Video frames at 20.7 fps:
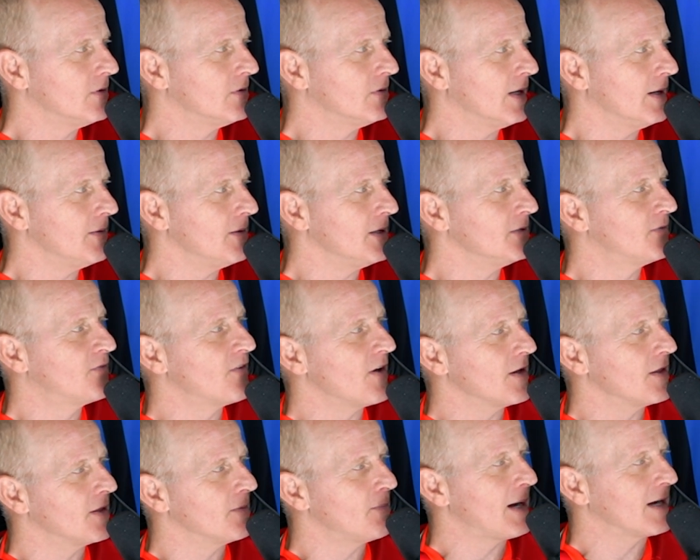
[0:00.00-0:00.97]
right in front
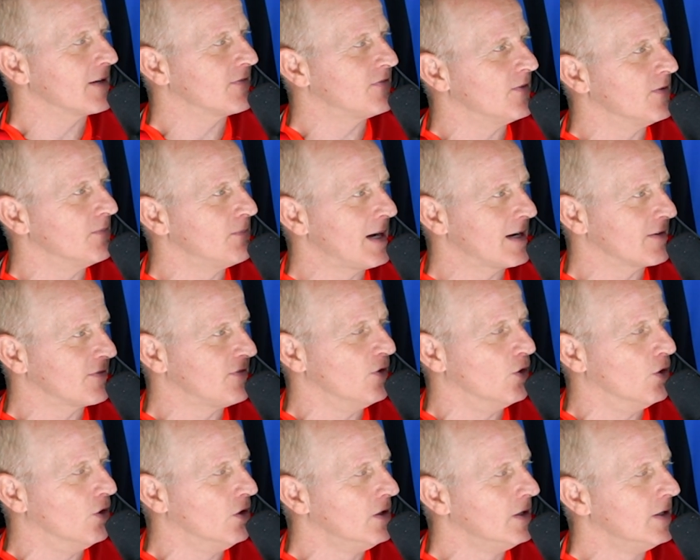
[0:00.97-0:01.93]
of the back
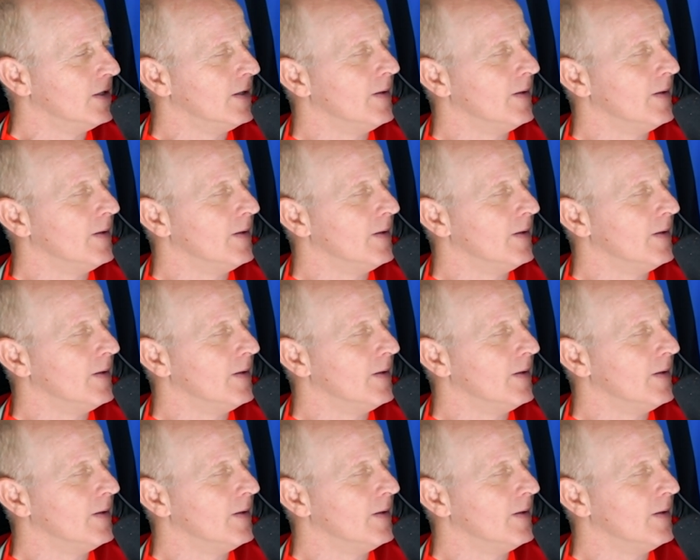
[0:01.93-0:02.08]
four.